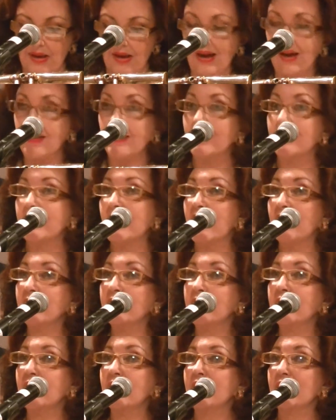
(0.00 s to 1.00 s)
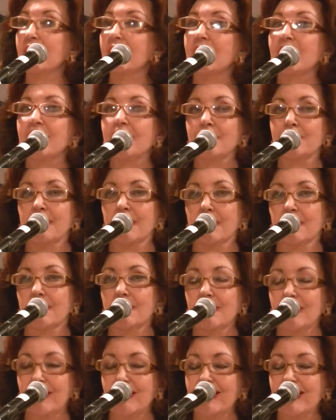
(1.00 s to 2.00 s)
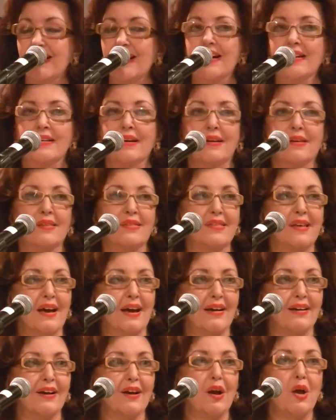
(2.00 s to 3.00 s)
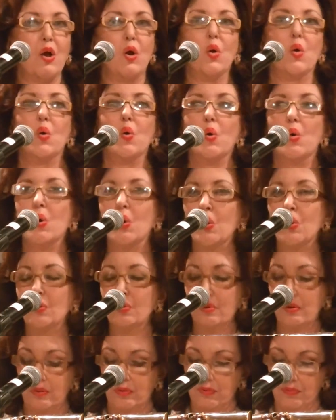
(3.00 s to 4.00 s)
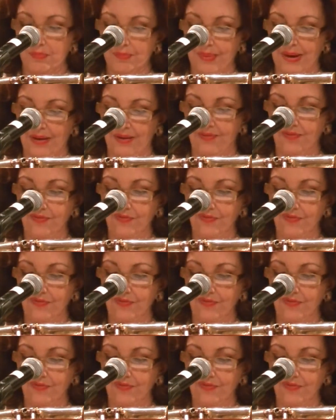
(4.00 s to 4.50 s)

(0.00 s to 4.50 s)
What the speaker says: I thank Cleveland, and I thank all my